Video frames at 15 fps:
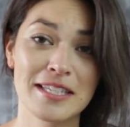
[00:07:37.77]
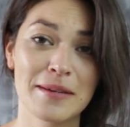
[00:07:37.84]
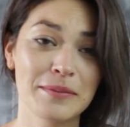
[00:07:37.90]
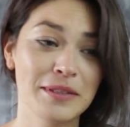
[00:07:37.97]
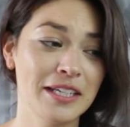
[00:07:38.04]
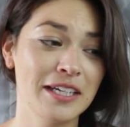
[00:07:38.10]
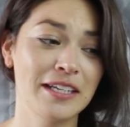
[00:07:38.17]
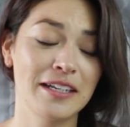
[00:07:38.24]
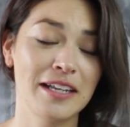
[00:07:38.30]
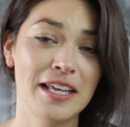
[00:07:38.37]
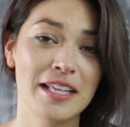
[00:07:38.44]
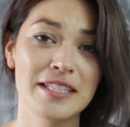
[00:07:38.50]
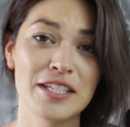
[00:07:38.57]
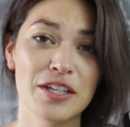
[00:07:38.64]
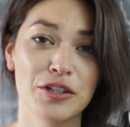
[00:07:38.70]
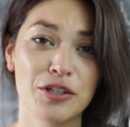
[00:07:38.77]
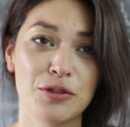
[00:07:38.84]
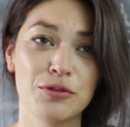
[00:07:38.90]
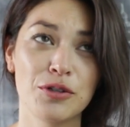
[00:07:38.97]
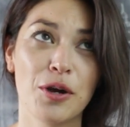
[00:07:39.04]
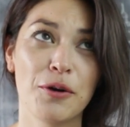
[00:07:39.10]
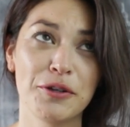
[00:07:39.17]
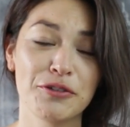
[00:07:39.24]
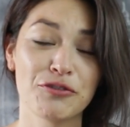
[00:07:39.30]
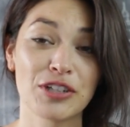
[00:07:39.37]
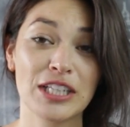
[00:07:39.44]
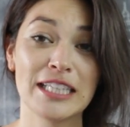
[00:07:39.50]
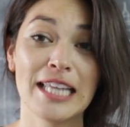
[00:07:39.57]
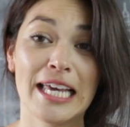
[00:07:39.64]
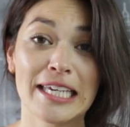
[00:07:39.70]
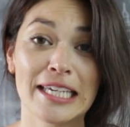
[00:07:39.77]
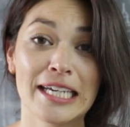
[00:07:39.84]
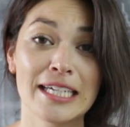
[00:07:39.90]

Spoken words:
something until you know you really like